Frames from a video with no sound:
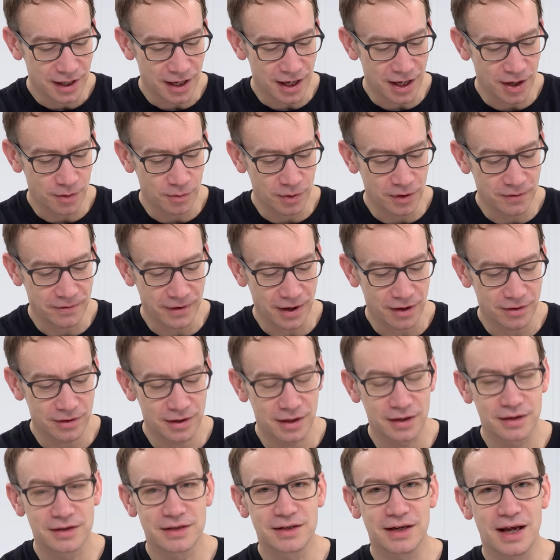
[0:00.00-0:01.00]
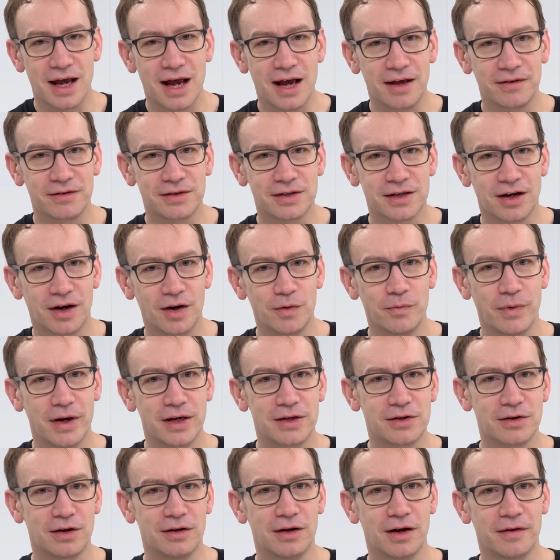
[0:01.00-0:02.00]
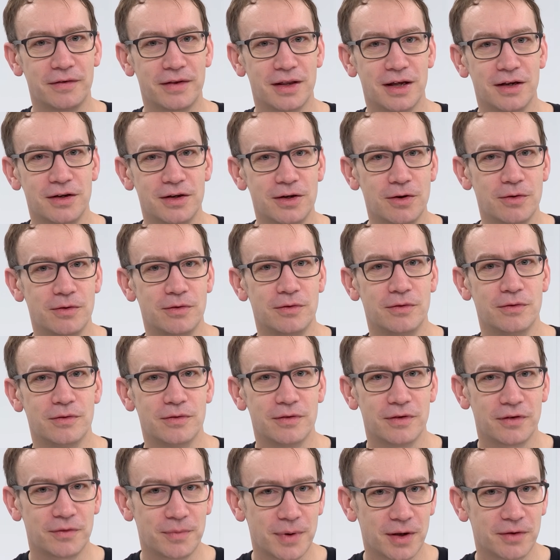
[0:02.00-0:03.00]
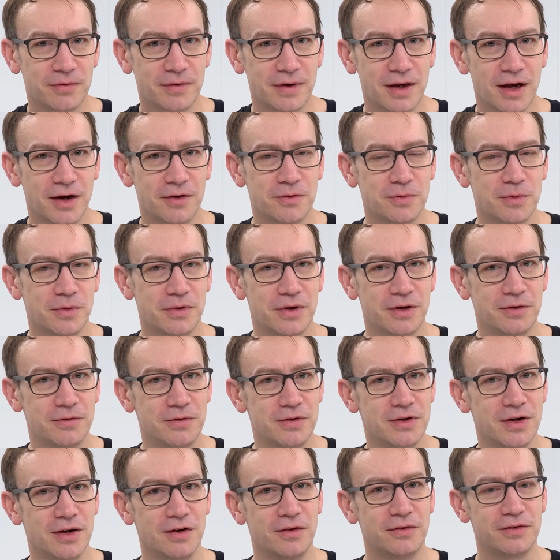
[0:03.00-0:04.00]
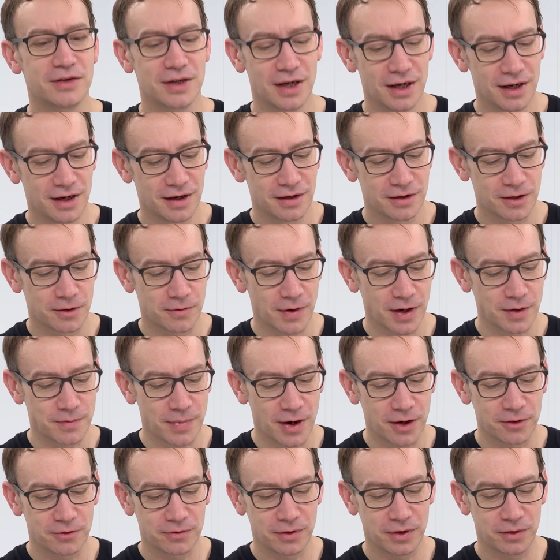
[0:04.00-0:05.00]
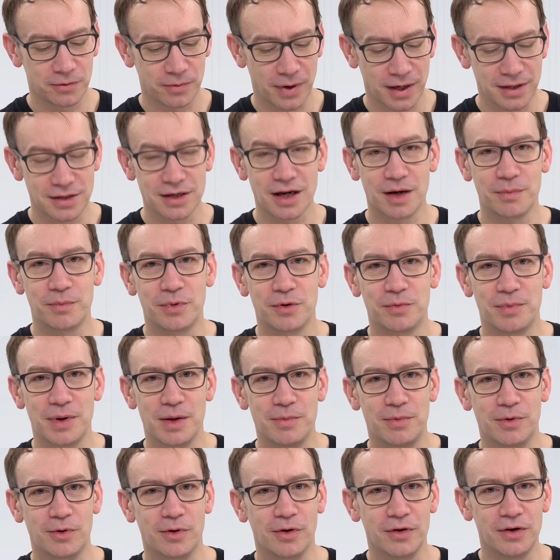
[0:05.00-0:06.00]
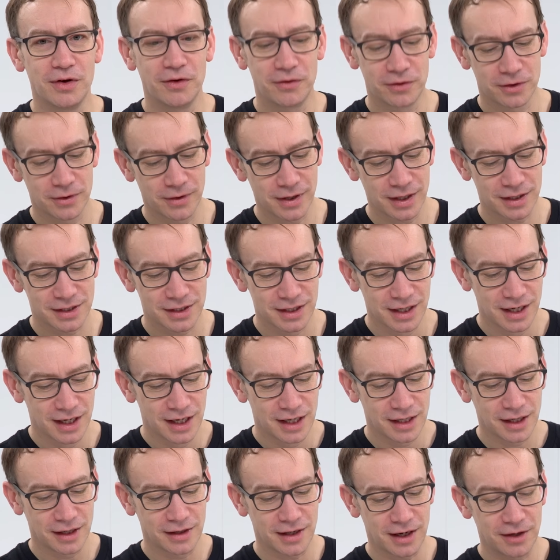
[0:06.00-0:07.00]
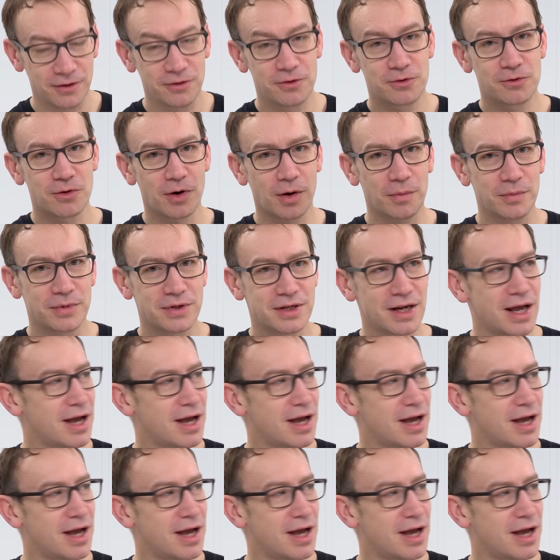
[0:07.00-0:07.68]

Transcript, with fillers: uh, we found that as time went on, after that new specification was introduced, the grade boundaries went up as people got used to it. They then dropped